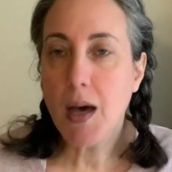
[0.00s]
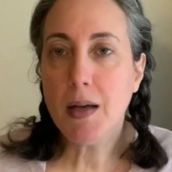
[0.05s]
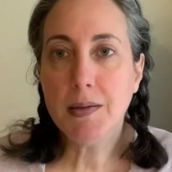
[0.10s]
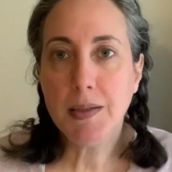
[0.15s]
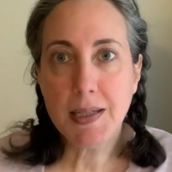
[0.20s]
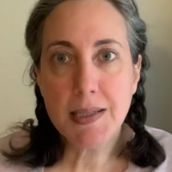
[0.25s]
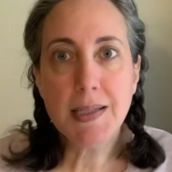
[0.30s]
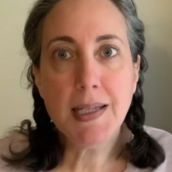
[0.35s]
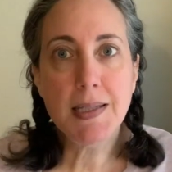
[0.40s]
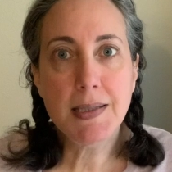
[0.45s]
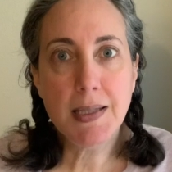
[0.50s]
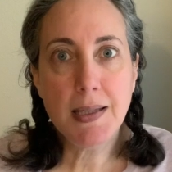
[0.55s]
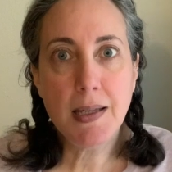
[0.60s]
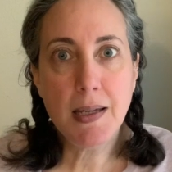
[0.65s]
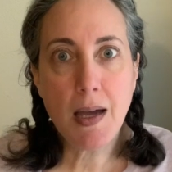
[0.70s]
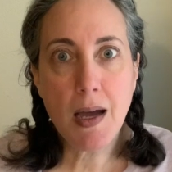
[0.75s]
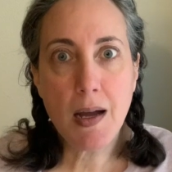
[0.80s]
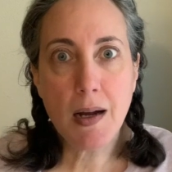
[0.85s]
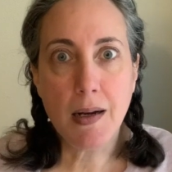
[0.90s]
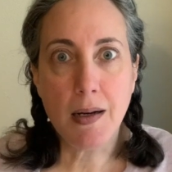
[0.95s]
let's get to the
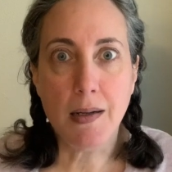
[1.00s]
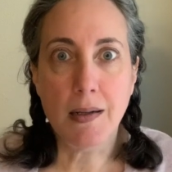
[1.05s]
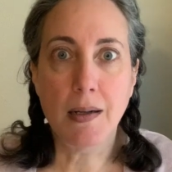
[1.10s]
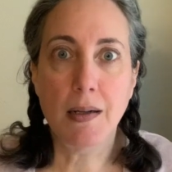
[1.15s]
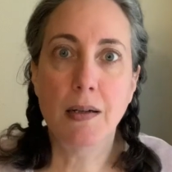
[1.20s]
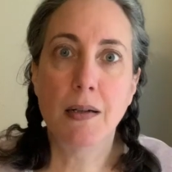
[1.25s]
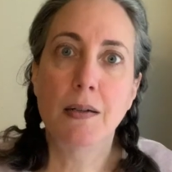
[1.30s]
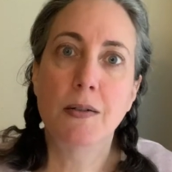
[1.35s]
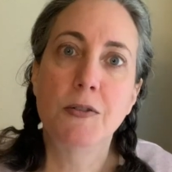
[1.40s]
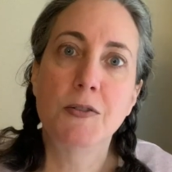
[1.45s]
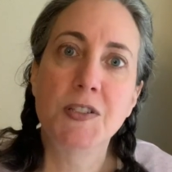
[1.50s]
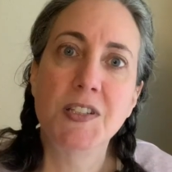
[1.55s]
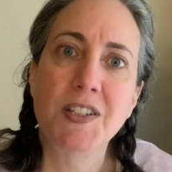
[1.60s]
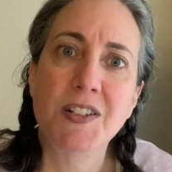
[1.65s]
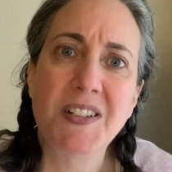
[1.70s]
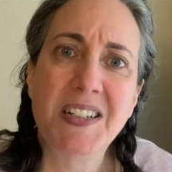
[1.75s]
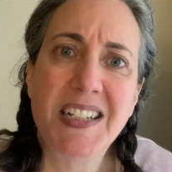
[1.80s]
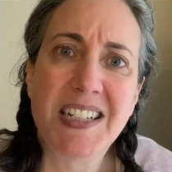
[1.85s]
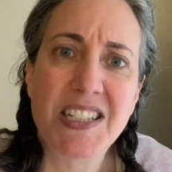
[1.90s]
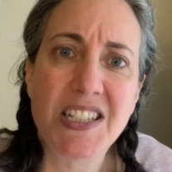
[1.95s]
yarn. Oh,
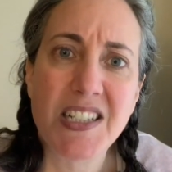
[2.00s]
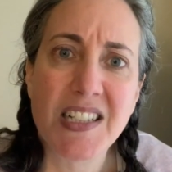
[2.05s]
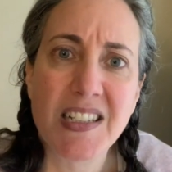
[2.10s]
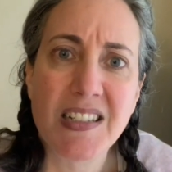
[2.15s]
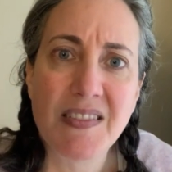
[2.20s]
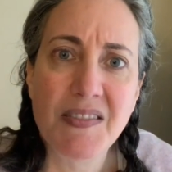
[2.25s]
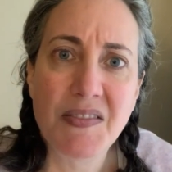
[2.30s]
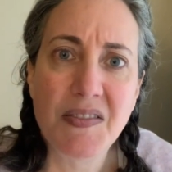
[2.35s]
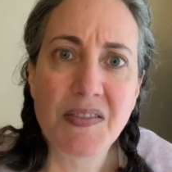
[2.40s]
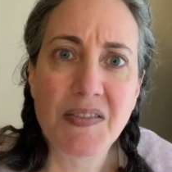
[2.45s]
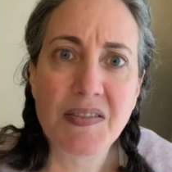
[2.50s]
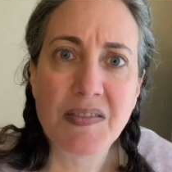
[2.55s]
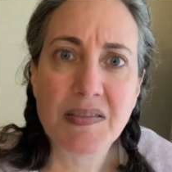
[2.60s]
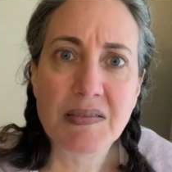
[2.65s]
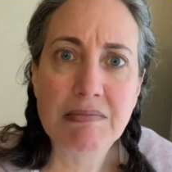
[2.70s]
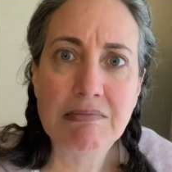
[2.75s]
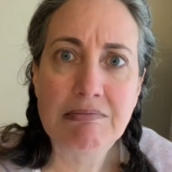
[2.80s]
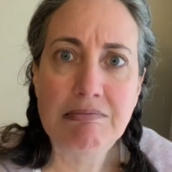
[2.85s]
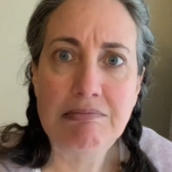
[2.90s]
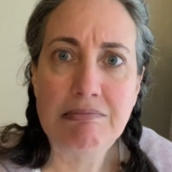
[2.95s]
sorry, I should have
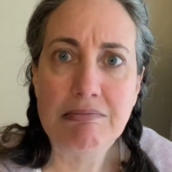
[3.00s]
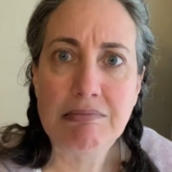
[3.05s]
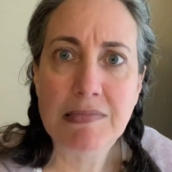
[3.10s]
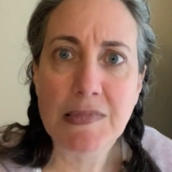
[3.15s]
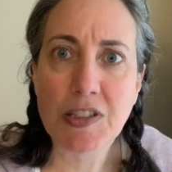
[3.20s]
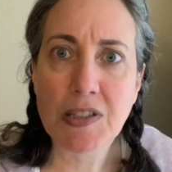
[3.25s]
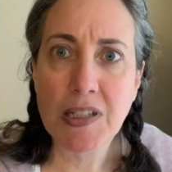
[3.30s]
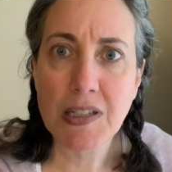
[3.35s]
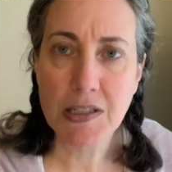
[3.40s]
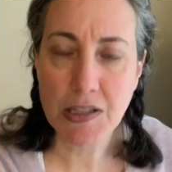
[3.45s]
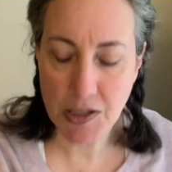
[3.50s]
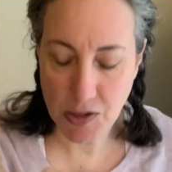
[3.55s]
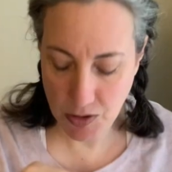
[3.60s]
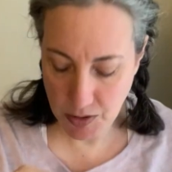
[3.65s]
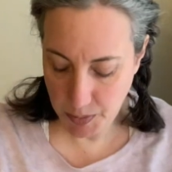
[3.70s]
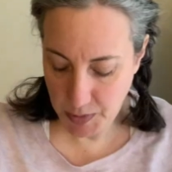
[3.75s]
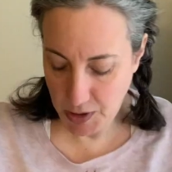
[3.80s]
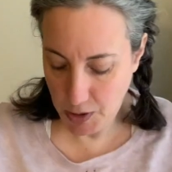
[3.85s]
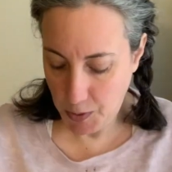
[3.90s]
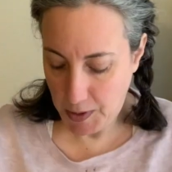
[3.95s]
do not disturb.
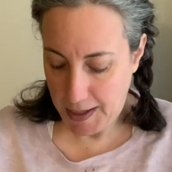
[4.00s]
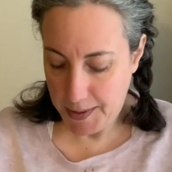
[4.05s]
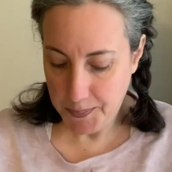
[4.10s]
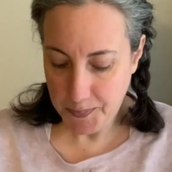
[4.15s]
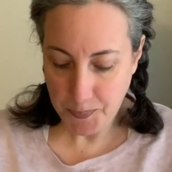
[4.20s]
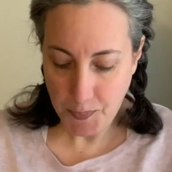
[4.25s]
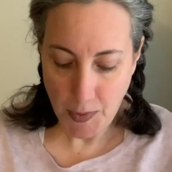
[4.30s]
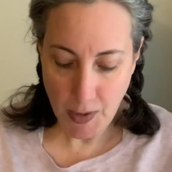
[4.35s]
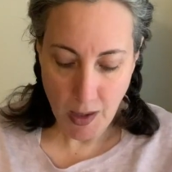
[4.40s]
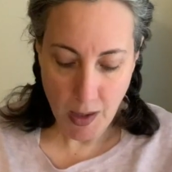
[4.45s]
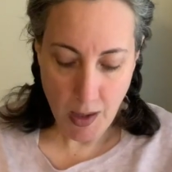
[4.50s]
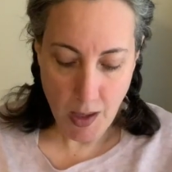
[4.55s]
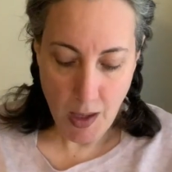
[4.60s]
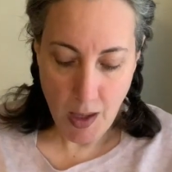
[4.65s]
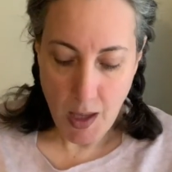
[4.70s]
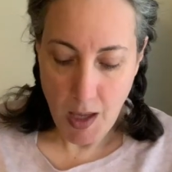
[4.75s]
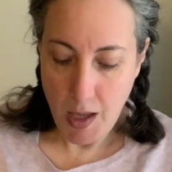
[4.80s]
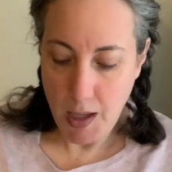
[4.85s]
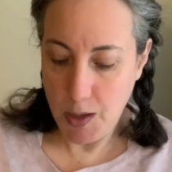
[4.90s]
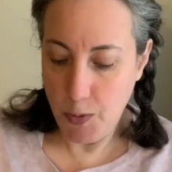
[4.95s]
Okay,
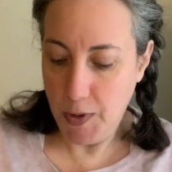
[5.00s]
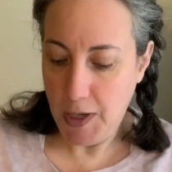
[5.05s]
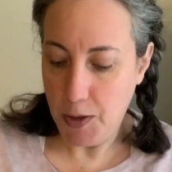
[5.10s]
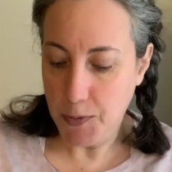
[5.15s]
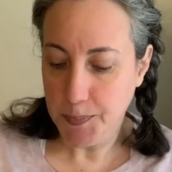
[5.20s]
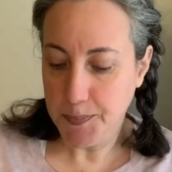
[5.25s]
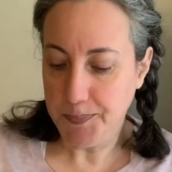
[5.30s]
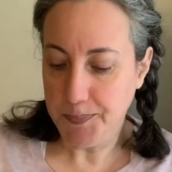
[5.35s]
here we go.